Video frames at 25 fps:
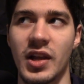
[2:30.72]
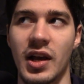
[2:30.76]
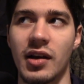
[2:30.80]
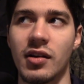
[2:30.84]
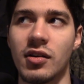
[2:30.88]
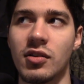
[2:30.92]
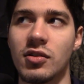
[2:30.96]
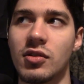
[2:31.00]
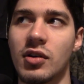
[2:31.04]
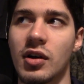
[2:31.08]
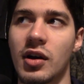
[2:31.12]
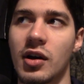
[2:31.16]
I
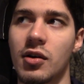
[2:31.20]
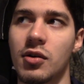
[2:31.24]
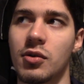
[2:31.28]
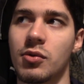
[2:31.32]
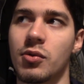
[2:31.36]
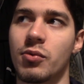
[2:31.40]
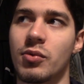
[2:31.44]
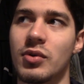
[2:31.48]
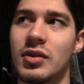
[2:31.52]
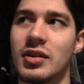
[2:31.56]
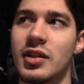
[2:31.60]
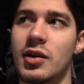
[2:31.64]
don't know how
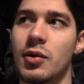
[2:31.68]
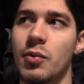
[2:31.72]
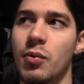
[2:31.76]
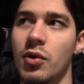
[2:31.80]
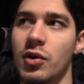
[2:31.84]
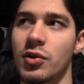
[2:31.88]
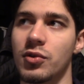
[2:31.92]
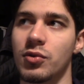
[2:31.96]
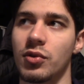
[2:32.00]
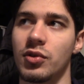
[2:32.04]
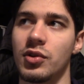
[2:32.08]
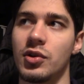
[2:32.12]
it really
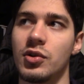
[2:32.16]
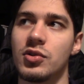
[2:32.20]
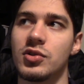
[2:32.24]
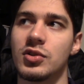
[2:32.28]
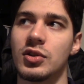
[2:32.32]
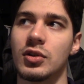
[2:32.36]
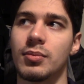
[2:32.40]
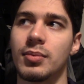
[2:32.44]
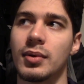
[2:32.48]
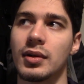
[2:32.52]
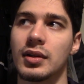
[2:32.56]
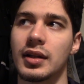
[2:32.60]
works with
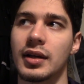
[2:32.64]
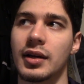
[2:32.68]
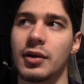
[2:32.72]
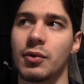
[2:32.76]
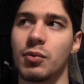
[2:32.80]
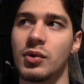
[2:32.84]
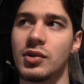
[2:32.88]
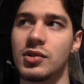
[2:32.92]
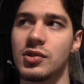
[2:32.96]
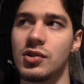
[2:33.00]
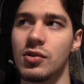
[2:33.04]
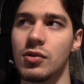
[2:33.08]
YouTube, but
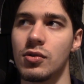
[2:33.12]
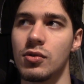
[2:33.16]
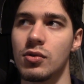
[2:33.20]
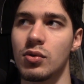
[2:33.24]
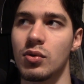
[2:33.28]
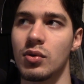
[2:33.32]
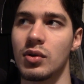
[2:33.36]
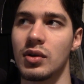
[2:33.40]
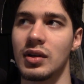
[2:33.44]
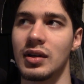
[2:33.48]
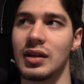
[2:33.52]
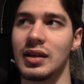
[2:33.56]
like once
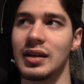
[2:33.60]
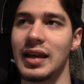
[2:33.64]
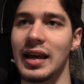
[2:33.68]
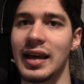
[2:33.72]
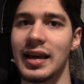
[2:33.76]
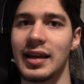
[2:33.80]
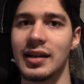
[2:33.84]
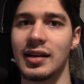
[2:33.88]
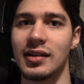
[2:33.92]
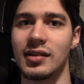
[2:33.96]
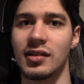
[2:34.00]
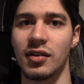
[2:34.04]
you
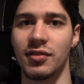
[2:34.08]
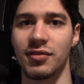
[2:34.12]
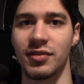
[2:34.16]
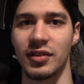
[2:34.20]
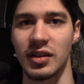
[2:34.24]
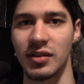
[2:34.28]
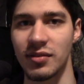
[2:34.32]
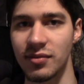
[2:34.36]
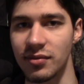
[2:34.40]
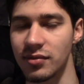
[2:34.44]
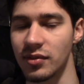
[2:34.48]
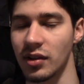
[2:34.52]
gain enough,
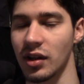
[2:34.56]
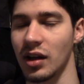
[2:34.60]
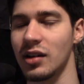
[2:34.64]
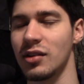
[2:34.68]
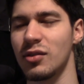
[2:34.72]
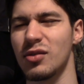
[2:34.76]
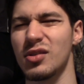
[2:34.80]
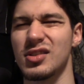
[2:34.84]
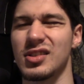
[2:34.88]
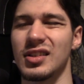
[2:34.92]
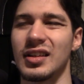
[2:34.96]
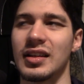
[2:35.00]
I
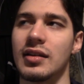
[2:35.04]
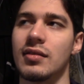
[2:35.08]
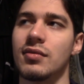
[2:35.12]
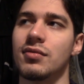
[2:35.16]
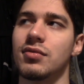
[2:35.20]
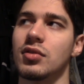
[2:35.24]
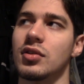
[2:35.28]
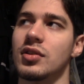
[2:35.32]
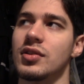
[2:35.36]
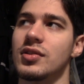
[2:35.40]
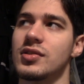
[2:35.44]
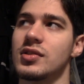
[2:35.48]
don't want to say
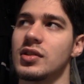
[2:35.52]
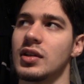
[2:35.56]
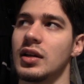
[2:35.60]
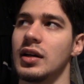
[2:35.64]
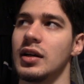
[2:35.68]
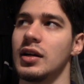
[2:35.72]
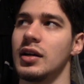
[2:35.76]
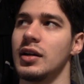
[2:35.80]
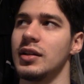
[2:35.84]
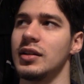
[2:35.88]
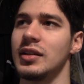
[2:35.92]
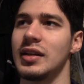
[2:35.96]
influence,
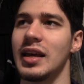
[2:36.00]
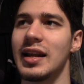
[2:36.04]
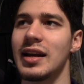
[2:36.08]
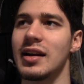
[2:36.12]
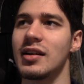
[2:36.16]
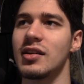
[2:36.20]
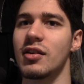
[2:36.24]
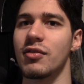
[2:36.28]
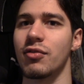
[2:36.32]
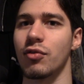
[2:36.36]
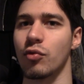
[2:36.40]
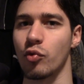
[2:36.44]
gain
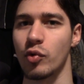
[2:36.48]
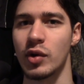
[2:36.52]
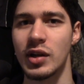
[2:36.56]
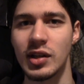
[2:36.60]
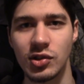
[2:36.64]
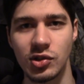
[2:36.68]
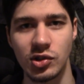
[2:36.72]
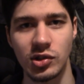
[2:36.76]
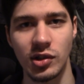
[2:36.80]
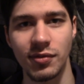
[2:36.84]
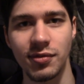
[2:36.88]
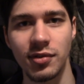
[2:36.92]
enough
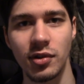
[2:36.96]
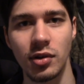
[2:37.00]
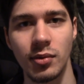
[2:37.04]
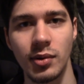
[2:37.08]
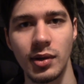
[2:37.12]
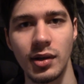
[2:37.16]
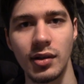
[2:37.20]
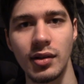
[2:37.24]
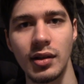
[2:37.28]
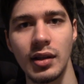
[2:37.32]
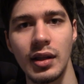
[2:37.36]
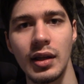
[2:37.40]
reach, if you
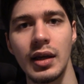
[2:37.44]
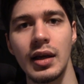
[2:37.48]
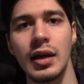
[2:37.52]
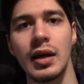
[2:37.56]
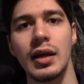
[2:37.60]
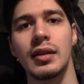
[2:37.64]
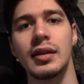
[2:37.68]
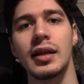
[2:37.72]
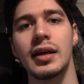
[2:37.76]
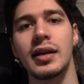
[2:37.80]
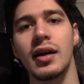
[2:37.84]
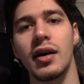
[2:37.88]
will,
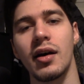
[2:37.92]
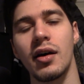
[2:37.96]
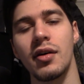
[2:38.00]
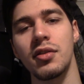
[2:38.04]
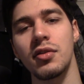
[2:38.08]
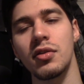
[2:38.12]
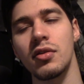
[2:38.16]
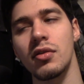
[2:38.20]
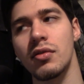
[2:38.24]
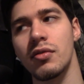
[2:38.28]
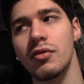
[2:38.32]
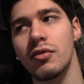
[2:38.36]
that
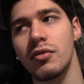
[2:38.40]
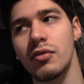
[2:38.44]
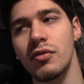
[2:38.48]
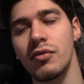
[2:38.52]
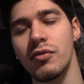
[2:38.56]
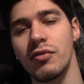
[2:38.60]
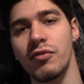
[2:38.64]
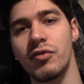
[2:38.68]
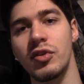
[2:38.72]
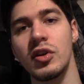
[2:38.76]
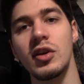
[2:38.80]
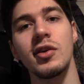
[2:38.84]
other
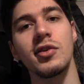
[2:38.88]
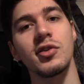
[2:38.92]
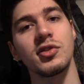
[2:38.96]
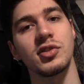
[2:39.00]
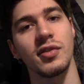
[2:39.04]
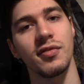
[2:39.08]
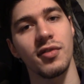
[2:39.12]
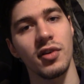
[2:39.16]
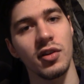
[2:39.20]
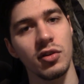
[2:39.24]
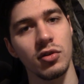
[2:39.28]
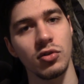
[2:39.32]
videos
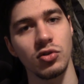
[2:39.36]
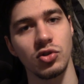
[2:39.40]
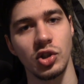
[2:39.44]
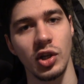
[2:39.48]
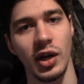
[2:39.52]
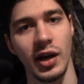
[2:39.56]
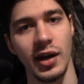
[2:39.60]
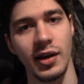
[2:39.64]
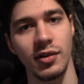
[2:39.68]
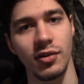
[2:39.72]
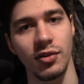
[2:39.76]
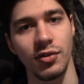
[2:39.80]
of other
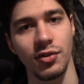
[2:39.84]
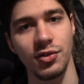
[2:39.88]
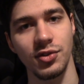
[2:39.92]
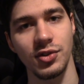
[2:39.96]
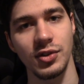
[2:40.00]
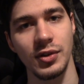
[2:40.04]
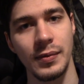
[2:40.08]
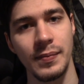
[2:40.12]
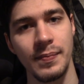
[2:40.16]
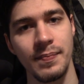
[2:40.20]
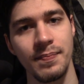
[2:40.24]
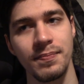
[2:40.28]

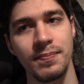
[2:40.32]
channels